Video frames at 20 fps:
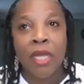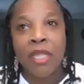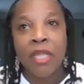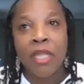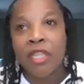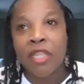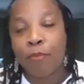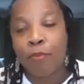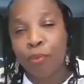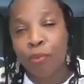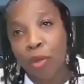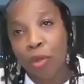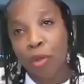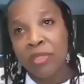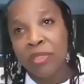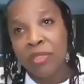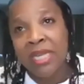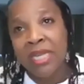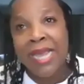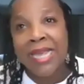the
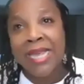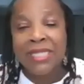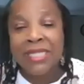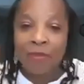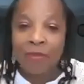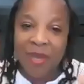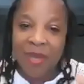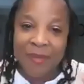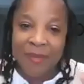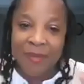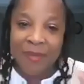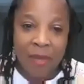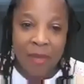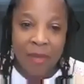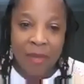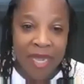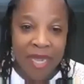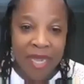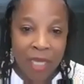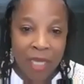protests, and maybe
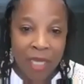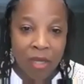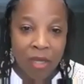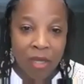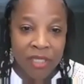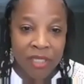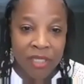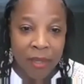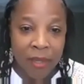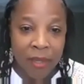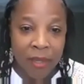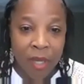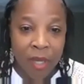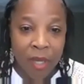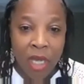somebody calls them